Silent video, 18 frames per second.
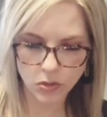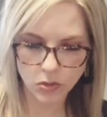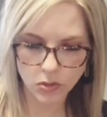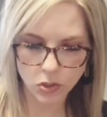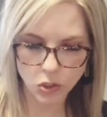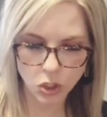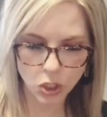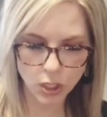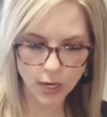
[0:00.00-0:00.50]
and
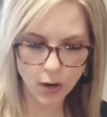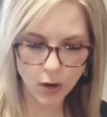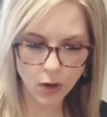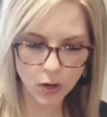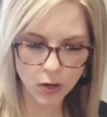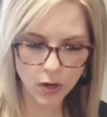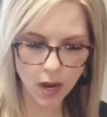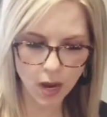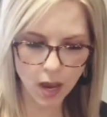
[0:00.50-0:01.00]
she
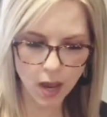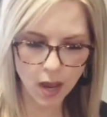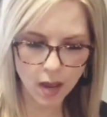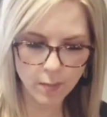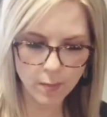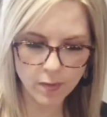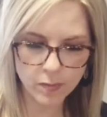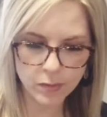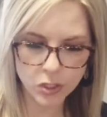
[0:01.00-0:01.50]
heard a
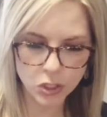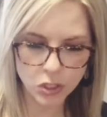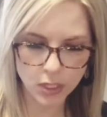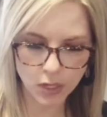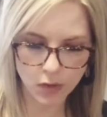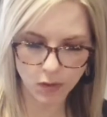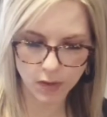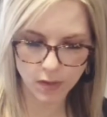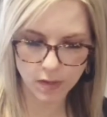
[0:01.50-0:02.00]
hum of
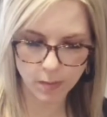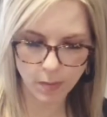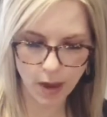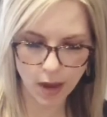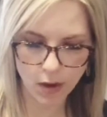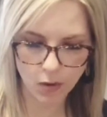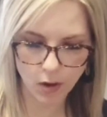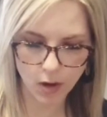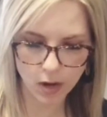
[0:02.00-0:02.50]
machinery in the
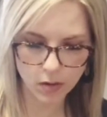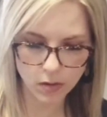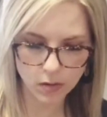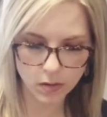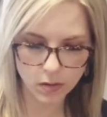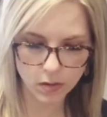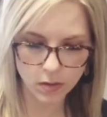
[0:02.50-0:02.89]
background.